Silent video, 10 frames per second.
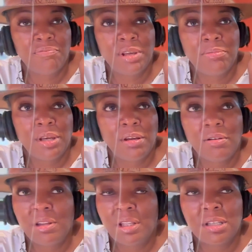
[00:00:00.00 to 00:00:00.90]
Mimi
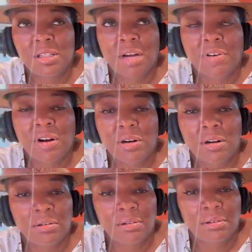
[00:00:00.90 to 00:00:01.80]
since I've heard
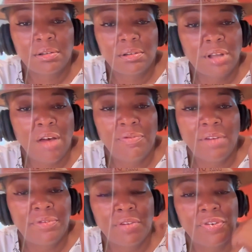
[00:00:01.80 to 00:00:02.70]
her. I've
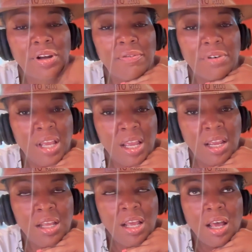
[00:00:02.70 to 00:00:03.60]
loved her forever,
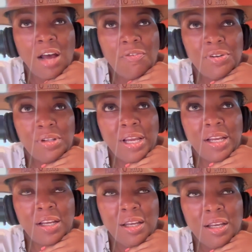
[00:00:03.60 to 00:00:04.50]
and I feel like